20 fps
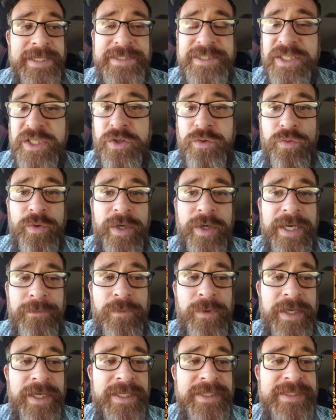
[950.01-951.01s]
it's a great
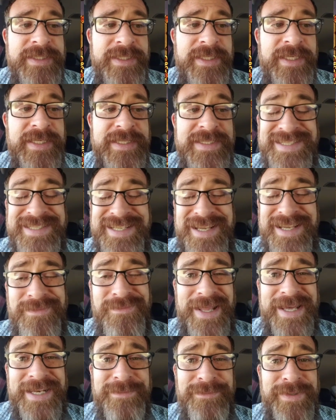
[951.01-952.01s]
way to get some
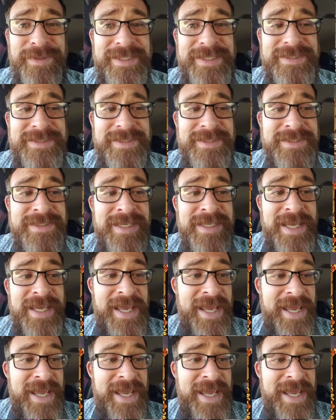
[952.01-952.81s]
platinum pieces.